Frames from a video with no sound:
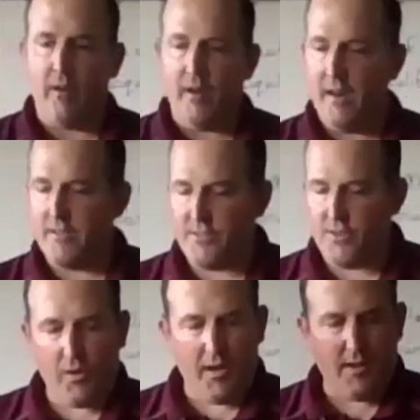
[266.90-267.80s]
and it's
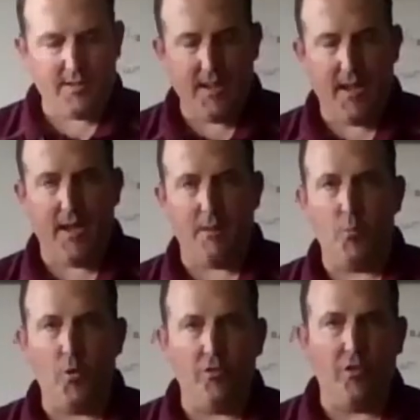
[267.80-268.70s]
okay to add
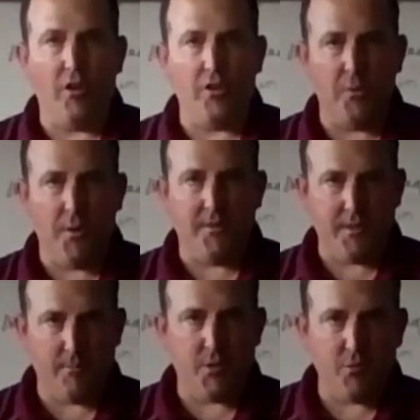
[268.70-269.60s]
more volume as
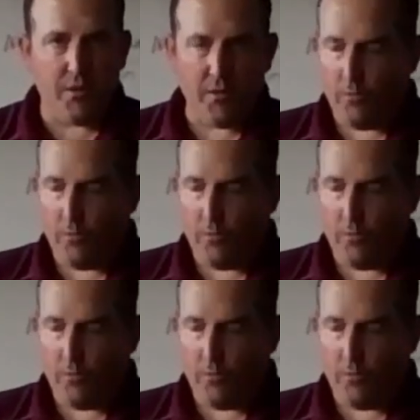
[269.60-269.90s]
I'm doing the